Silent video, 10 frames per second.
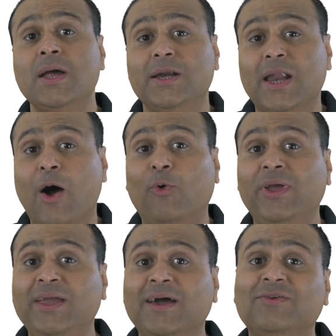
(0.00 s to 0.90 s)
Now
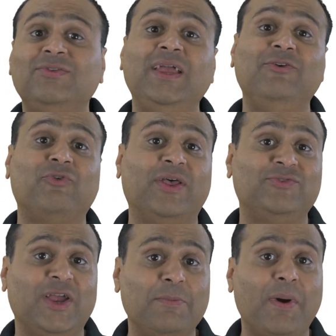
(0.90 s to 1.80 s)
here's the
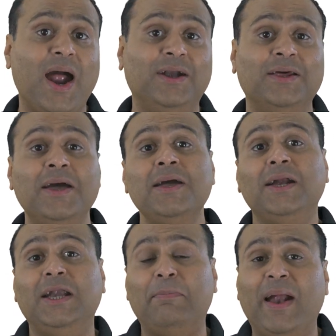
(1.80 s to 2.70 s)
interesting part.
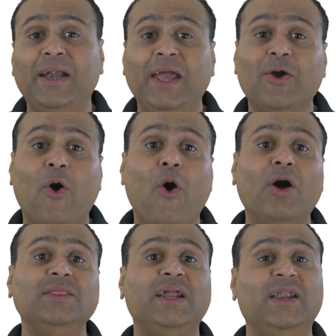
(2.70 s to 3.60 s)
Depending
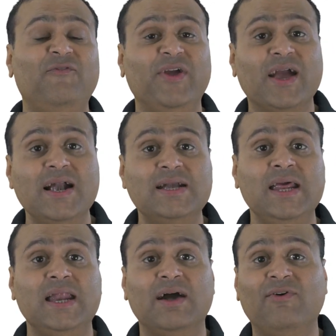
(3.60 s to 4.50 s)
on the
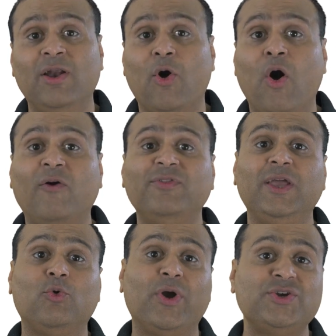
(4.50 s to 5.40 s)
difficulty level of
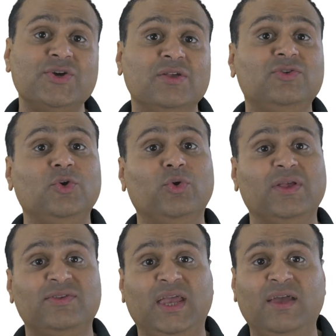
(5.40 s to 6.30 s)
the questions you
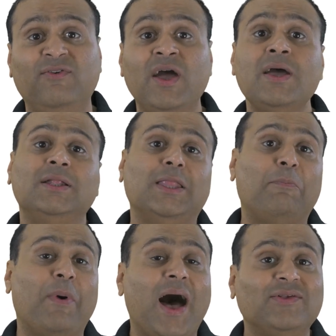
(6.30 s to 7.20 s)
receive,
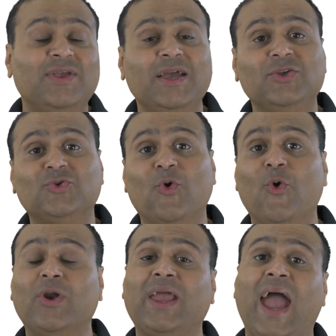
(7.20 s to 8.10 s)
the passing
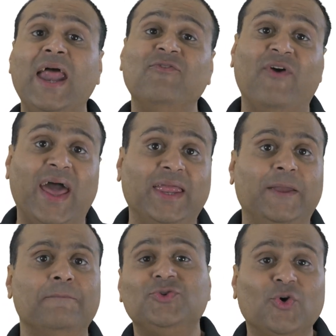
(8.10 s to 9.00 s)
score can
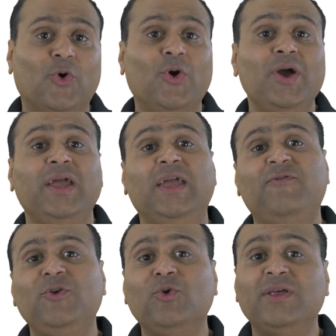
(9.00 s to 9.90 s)
vary. So,
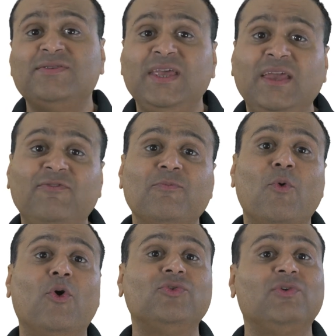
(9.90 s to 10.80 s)
if you receive
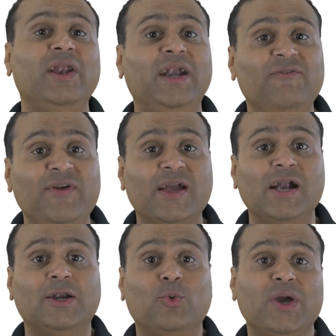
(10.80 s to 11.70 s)
mostly
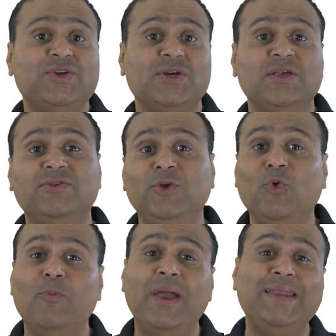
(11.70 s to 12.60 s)
difficult questions,
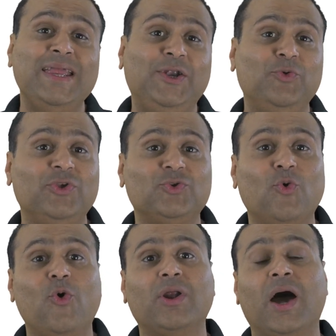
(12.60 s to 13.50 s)
you may need to
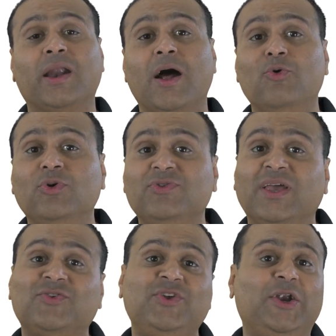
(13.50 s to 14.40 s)
score around
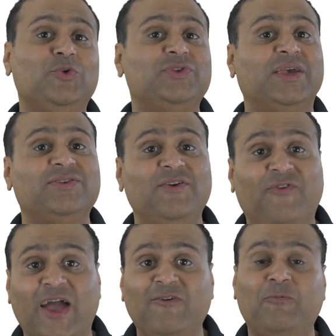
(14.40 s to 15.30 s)
60 to
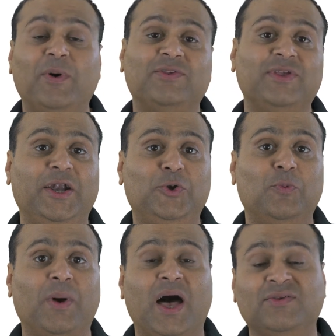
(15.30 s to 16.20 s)
65%
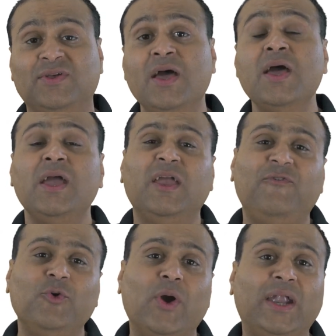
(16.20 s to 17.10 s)
to pass.
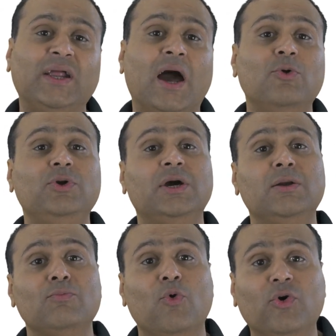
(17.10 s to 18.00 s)
If you
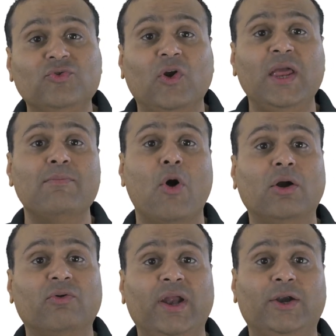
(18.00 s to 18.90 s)
encounter mostly
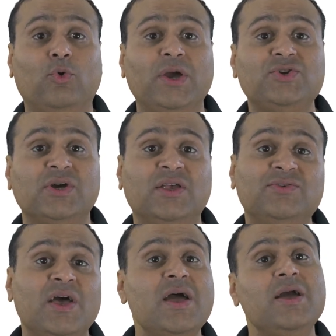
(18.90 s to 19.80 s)
moderate
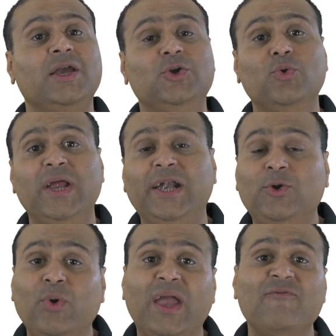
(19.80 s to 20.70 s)
questions, you
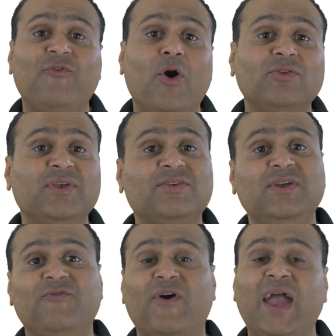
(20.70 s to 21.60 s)
need to aim for
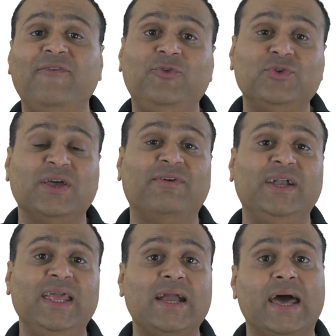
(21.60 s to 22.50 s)
65 to
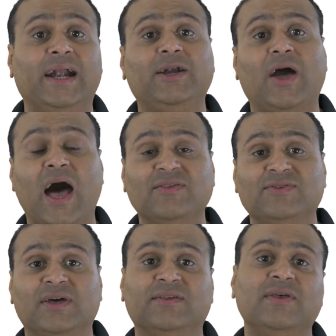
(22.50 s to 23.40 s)
70 correct
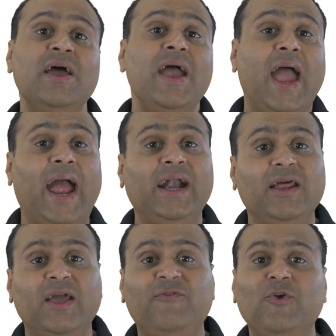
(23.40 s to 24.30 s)
answers.
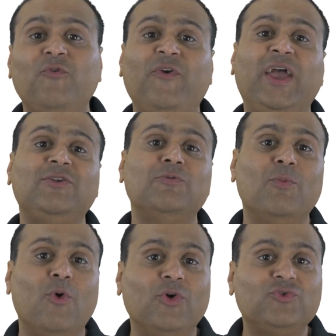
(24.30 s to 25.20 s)
And if you face
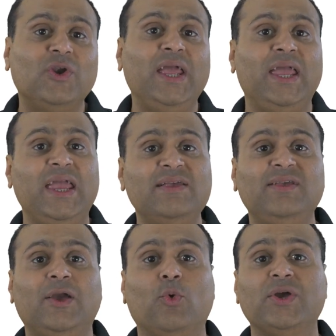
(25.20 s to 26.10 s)
mostly
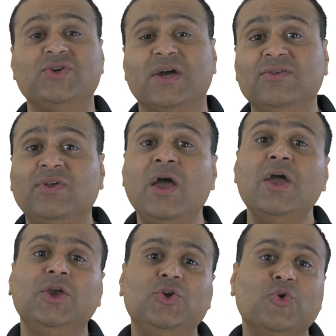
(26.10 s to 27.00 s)
easy questions,
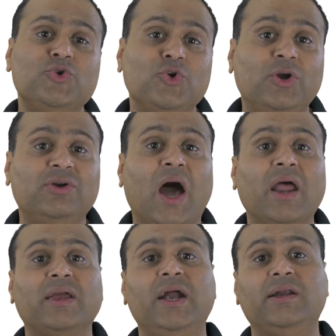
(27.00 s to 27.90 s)
you should
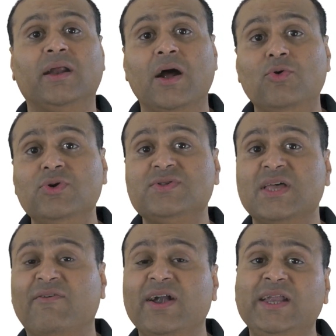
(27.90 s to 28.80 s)
target around
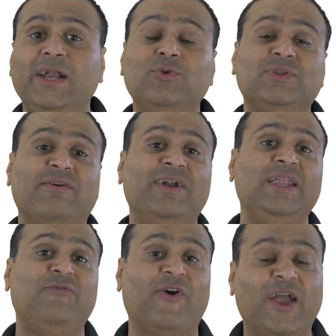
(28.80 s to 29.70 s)
70 to
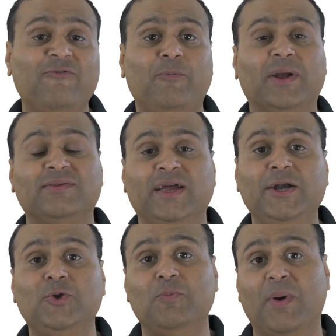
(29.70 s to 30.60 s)

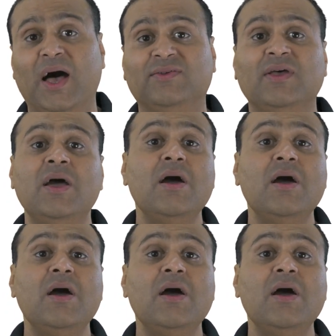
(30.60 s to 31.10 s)
75% to pass.